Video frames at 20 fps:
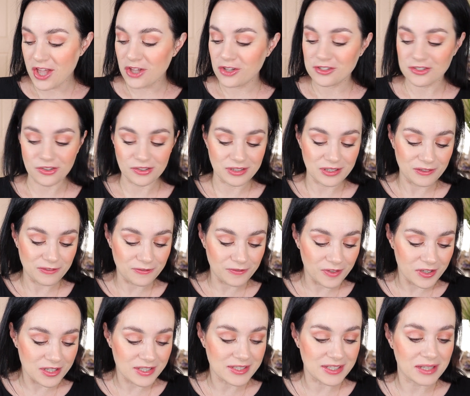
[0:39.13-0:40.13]
So the
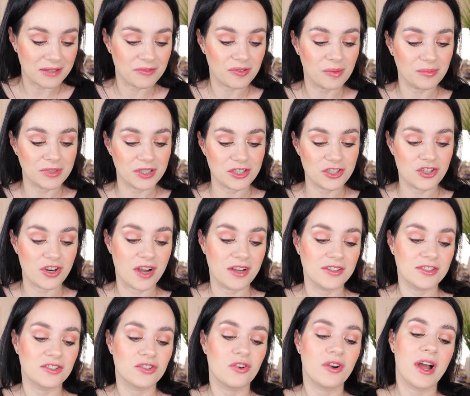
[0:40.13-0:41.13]
first thing from the
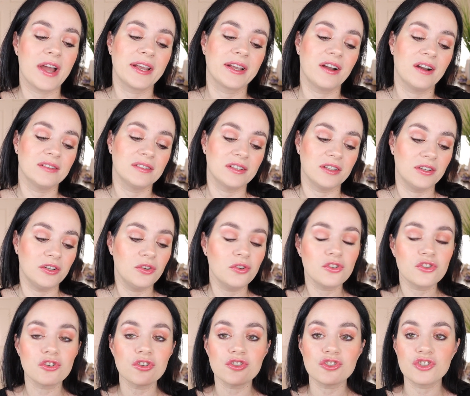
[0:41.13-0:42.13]
drugstore, I got the
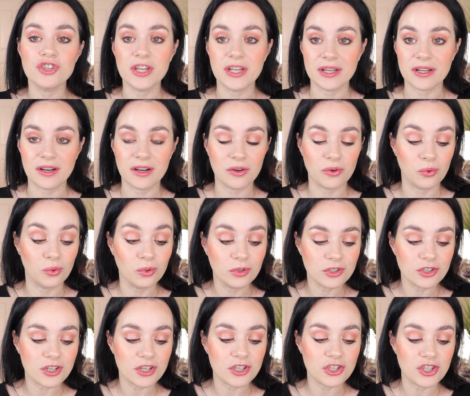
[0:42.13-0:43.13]
Neutrogena
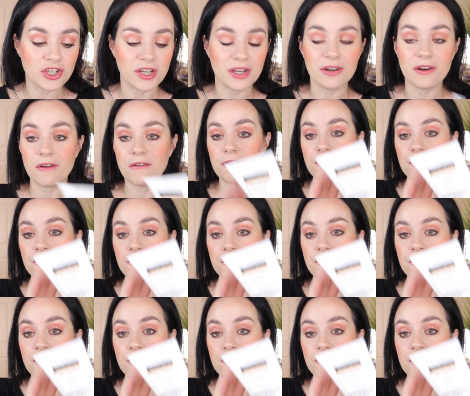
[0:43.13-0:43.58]
Ultra Sheer